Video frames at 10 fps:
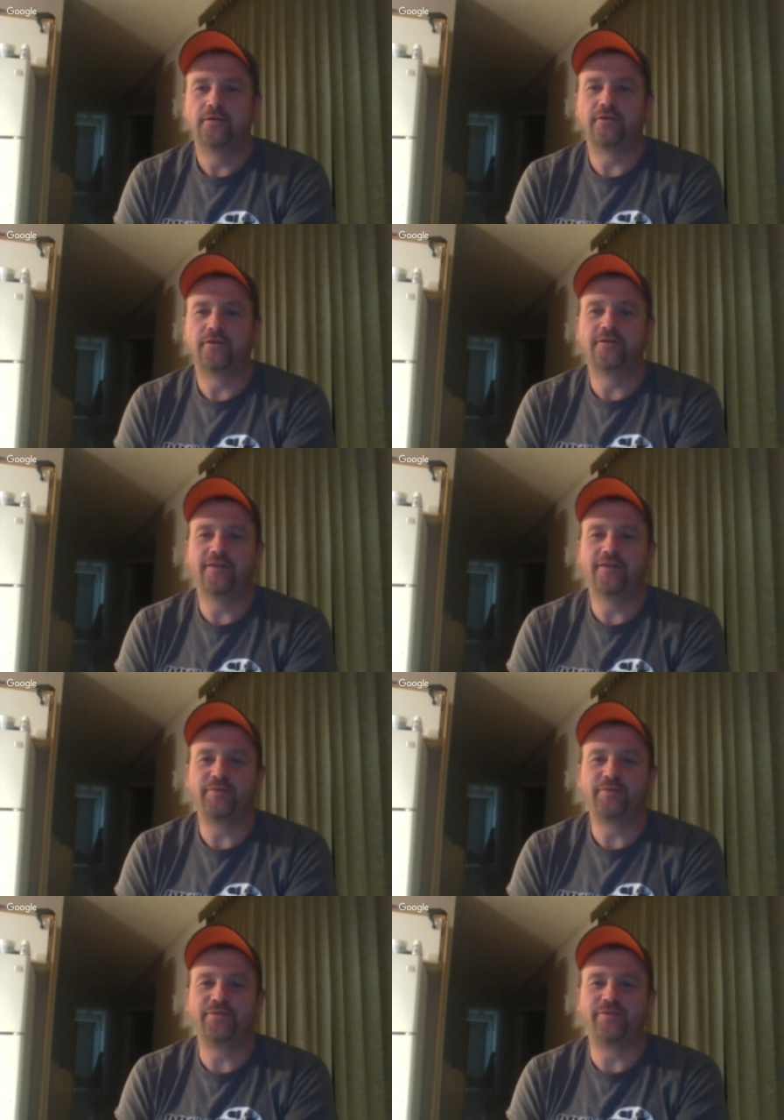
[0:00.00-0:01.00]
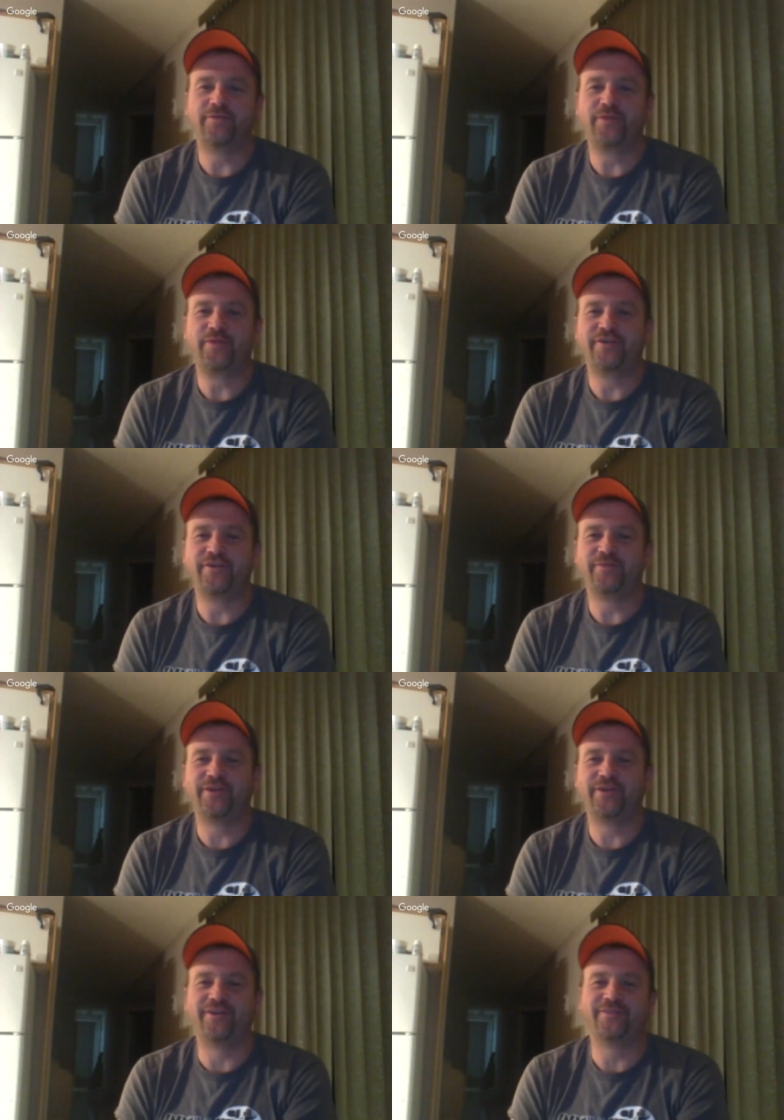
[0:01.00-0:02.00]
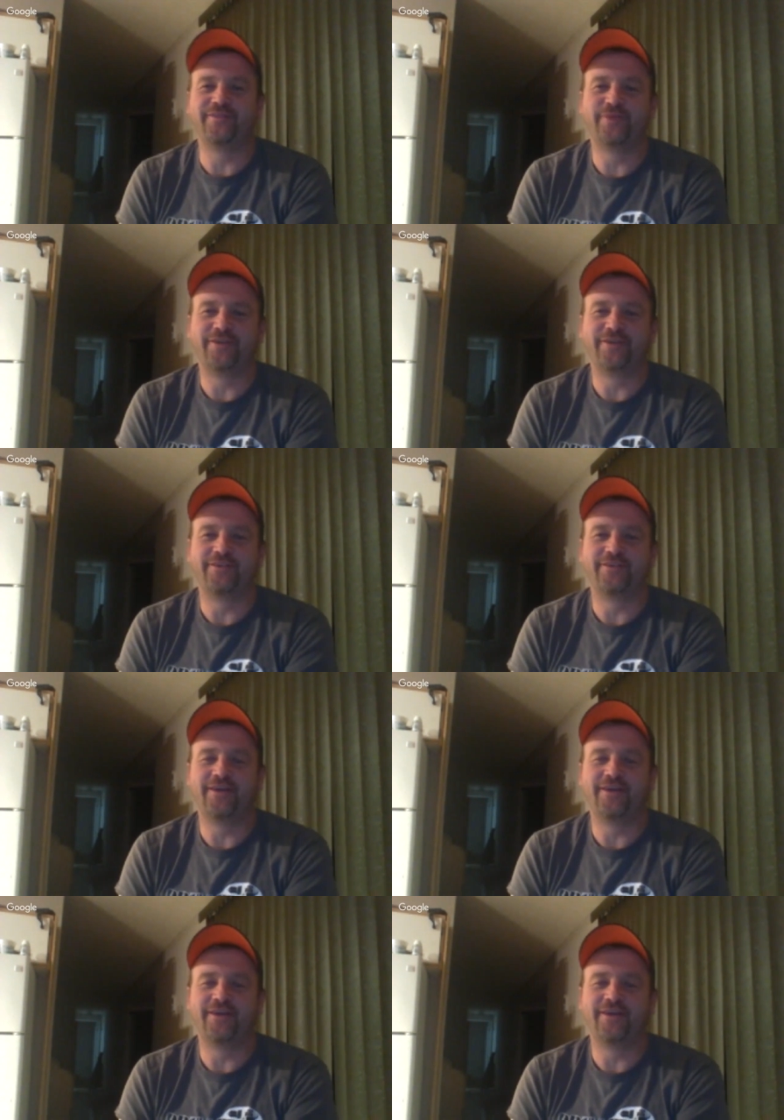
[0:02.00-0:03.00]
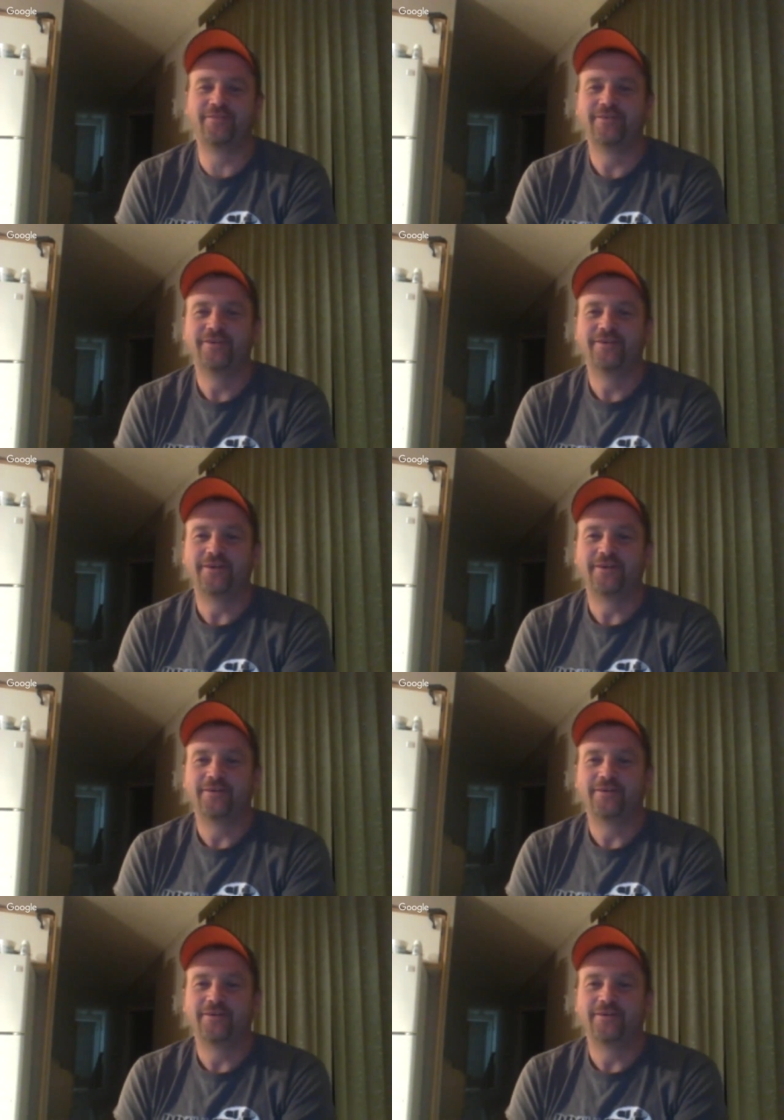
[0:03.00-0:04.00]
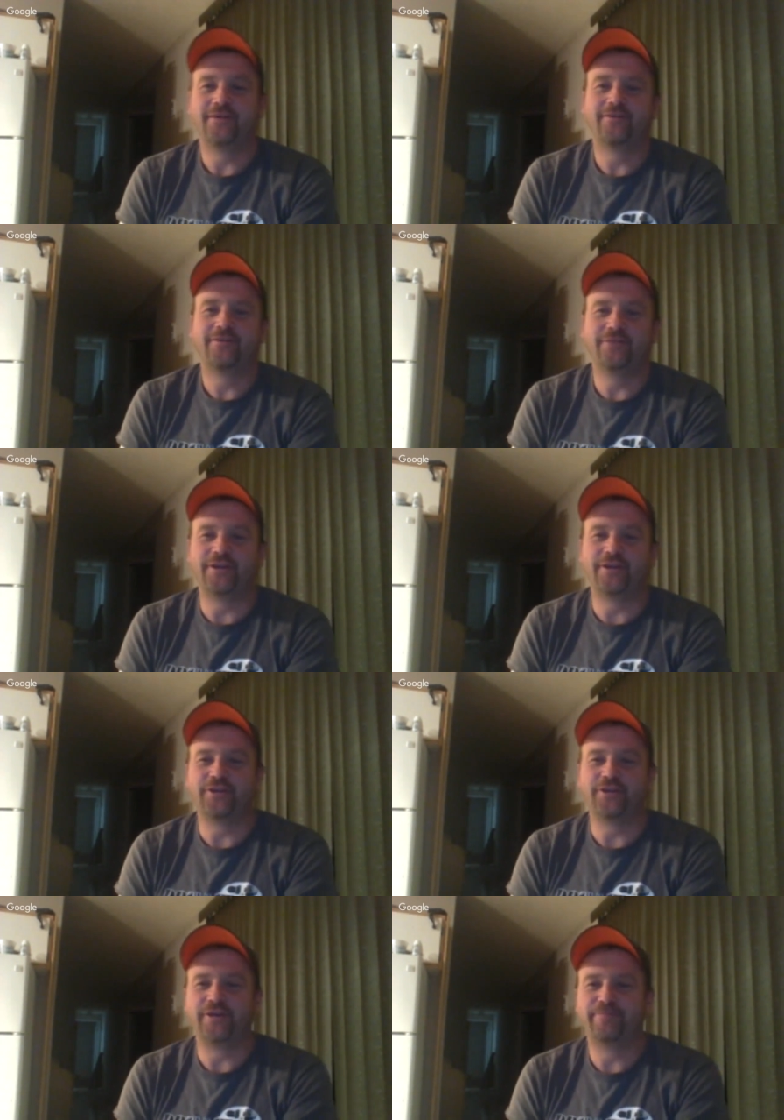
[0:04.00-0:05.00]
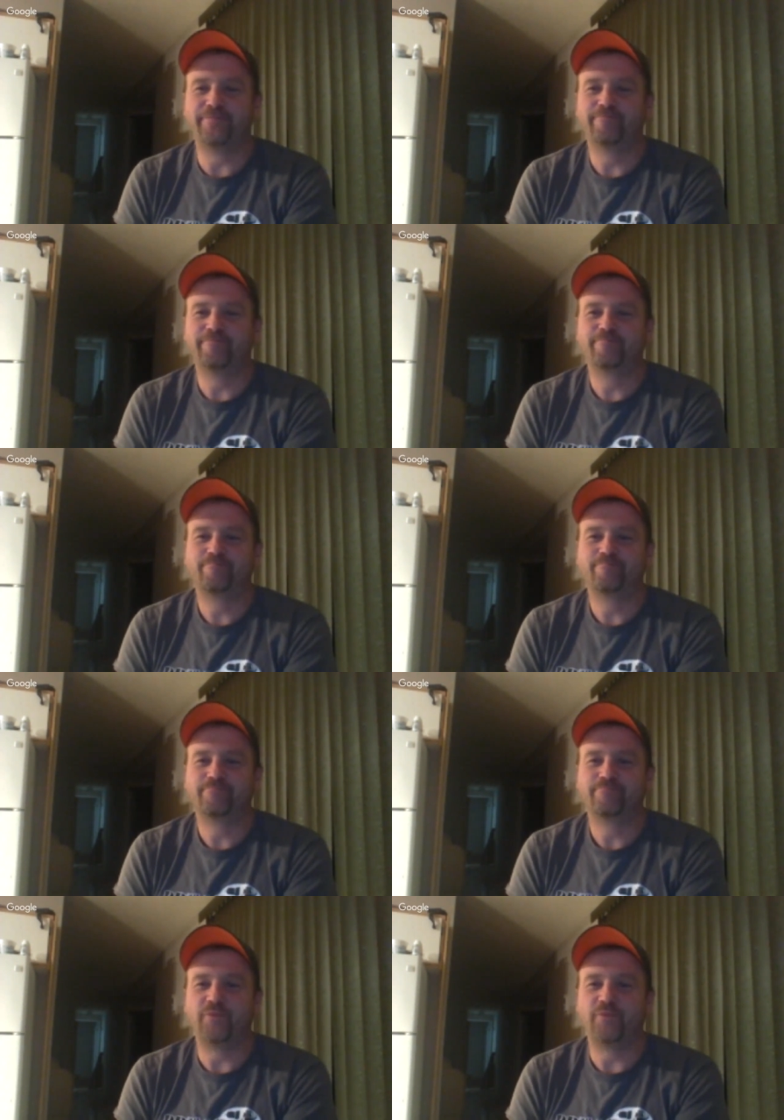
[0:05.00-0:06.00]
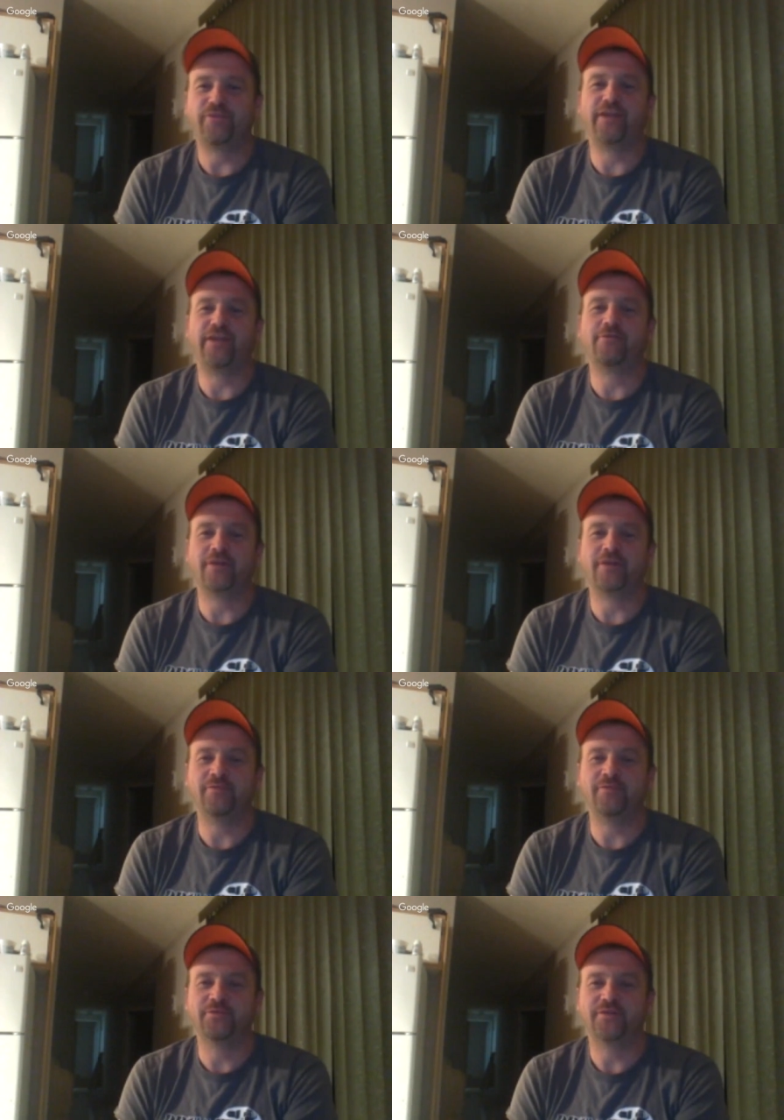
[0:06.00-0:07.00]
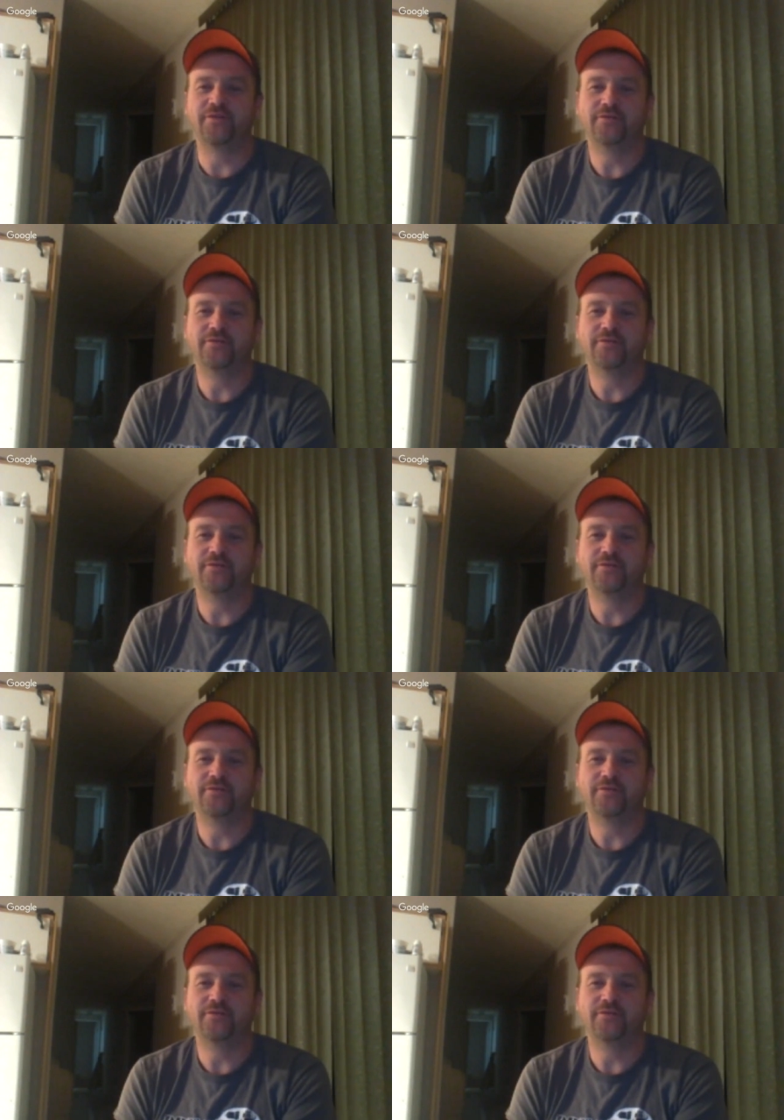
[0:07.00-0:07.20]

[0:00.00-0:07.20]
Your cousin's happy with the repair job you did on the sprockets. Yeah, we did a good job. Hopefully they don't come loose.